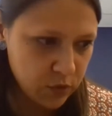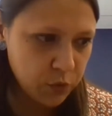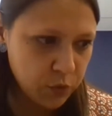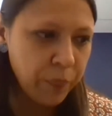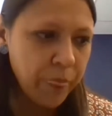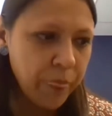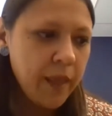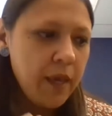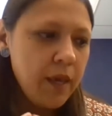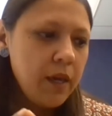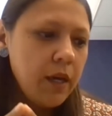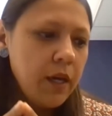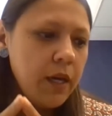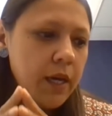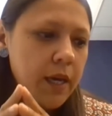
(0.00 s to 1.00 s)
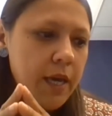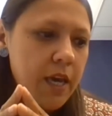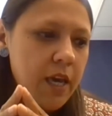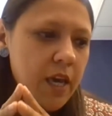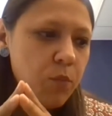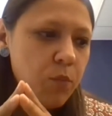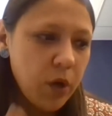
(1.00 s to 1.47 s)
based on these
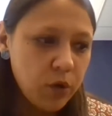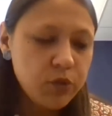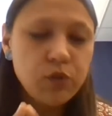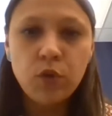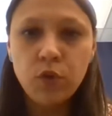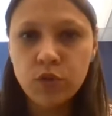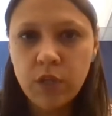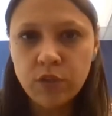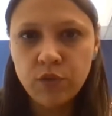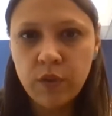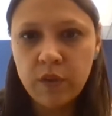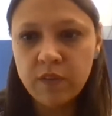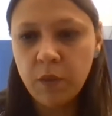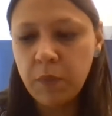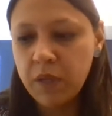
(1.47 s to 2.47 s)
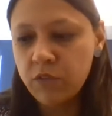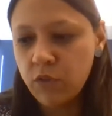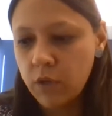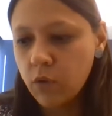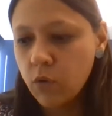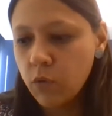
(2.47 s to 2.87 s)
initial elements.